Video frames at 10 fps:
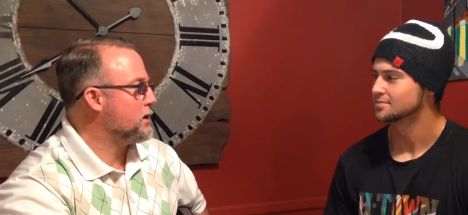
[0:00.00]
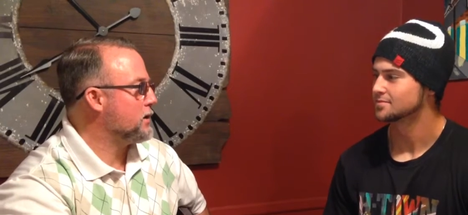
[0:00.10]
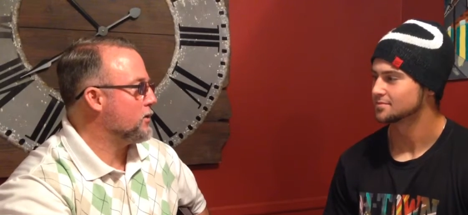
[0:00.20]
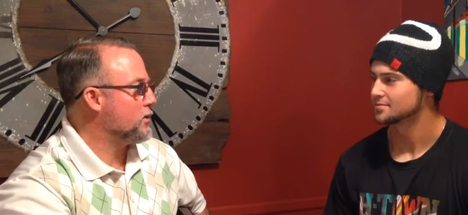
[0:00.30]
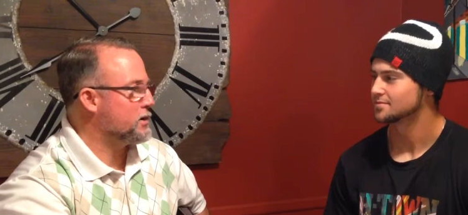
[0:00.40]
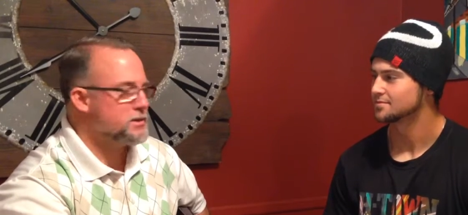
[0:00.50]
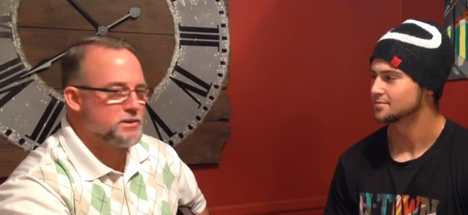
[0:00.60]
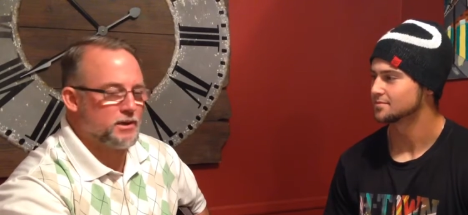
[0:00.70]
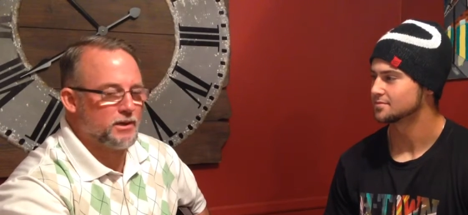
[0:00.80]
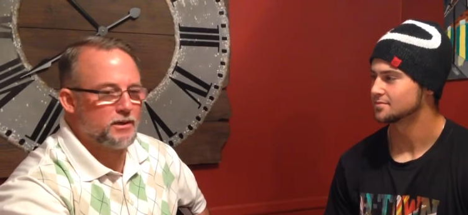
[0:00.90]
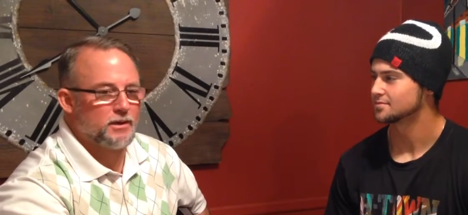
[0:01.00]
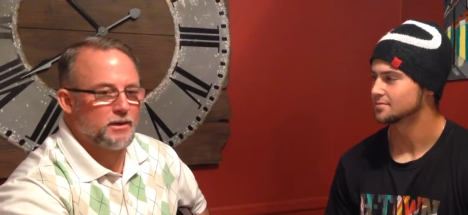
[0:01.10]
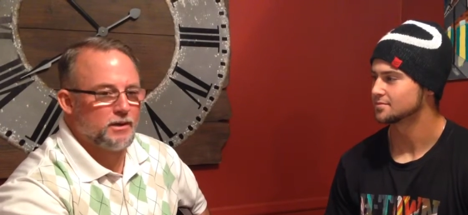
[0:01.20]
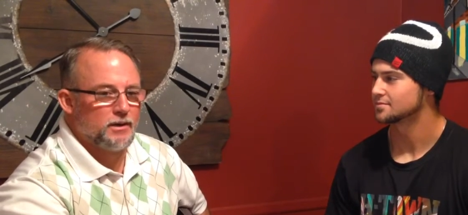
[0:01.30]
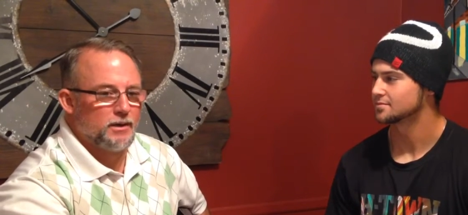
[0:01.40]
Speaker 1: You know, that's uh,
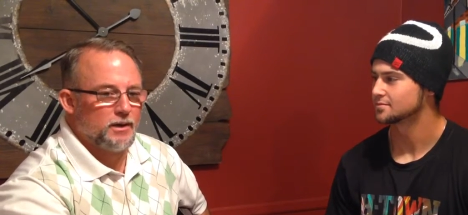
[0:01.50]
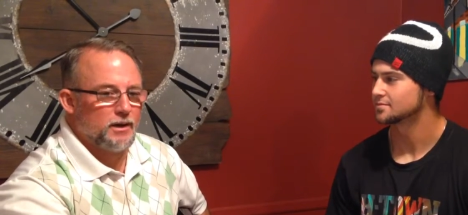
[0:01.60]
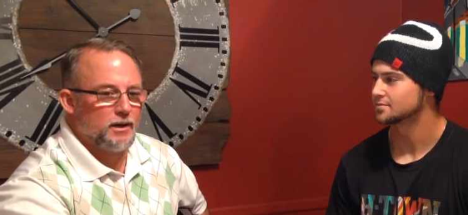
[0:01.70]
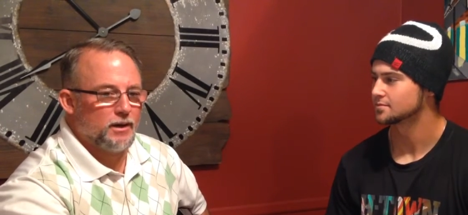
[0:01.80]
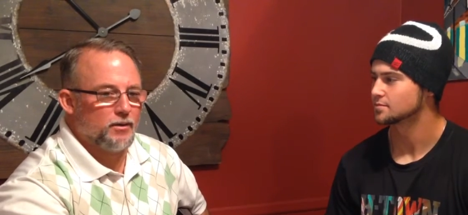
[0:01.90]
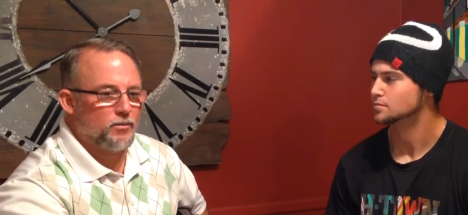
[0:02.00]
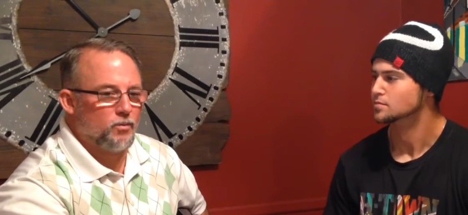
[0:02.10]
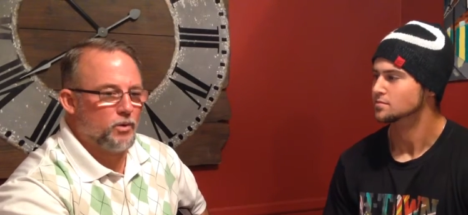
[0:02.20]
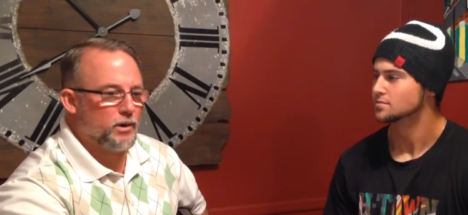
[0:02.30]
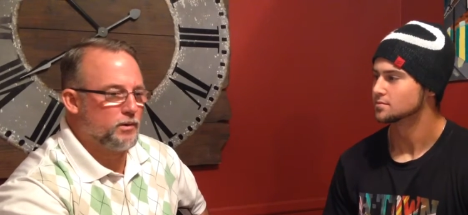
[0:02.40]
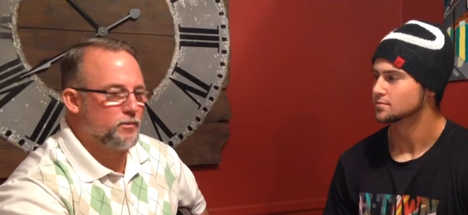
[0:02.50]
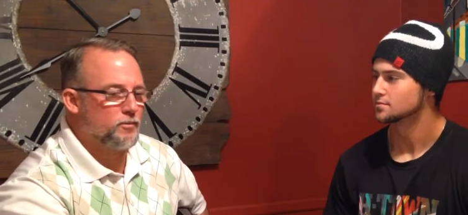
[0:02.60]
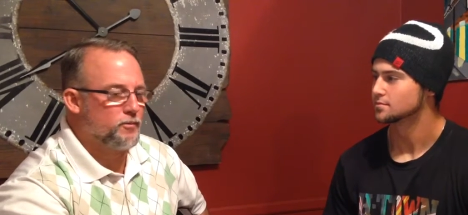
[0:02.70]
uh, want